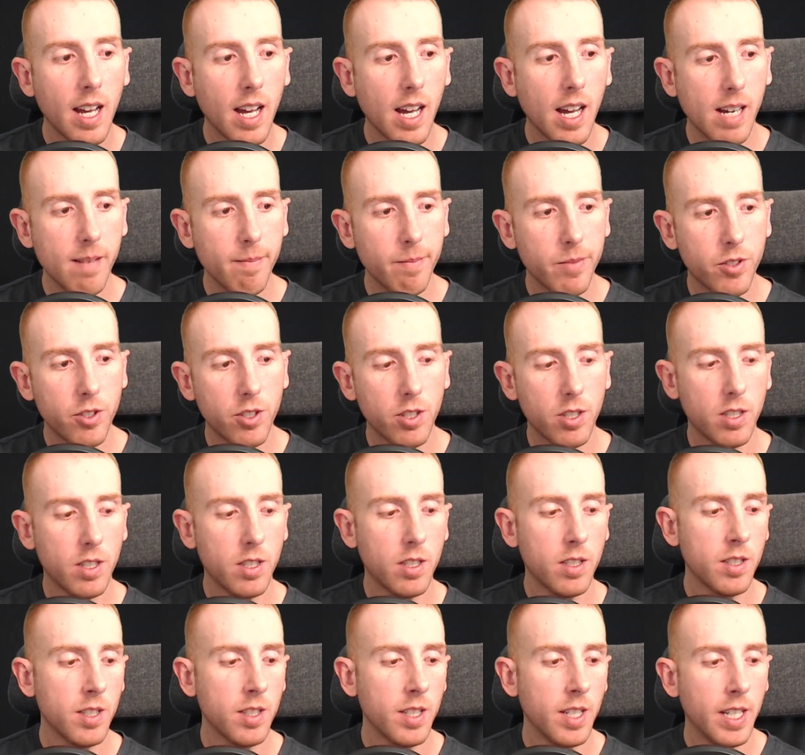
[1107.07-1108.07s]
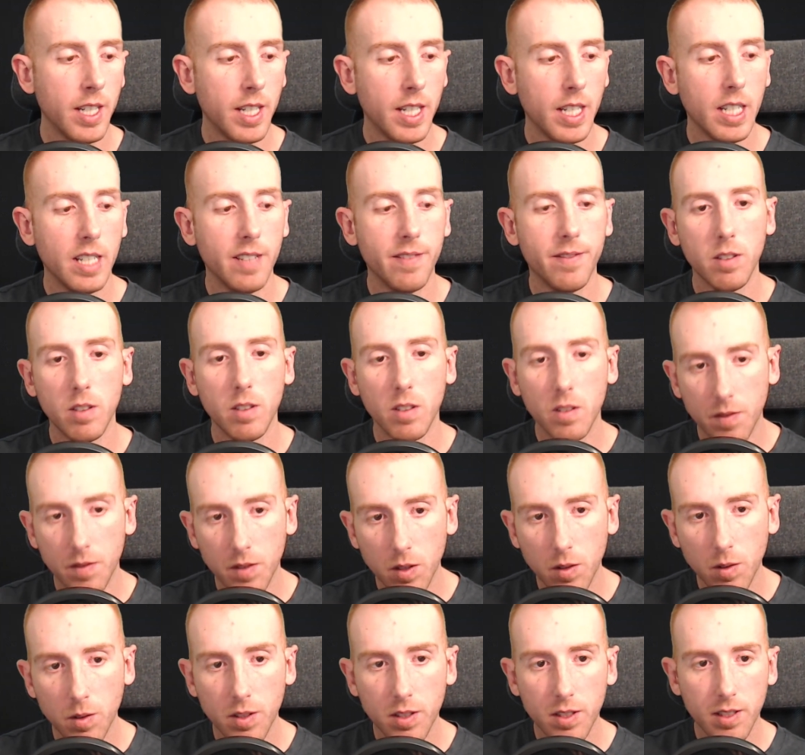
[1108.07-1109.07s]
I'm sure if you've
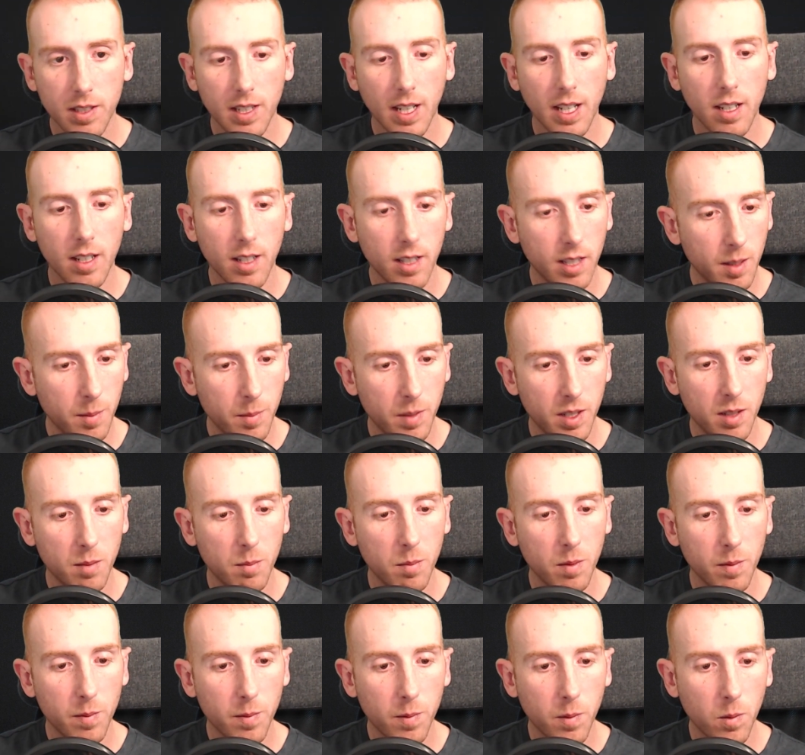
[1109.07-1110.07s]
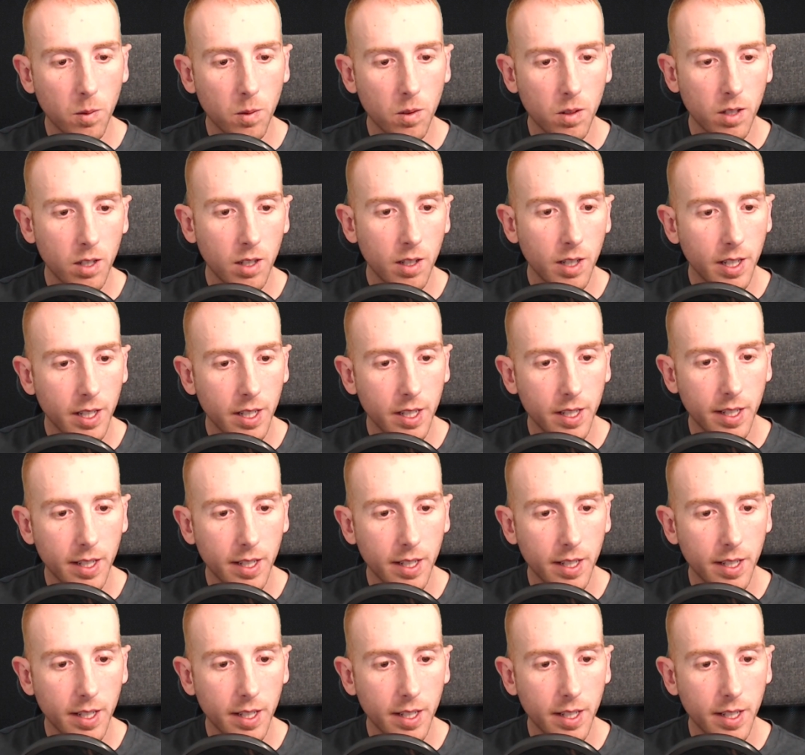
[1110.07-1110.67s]
used Scan Unlimited before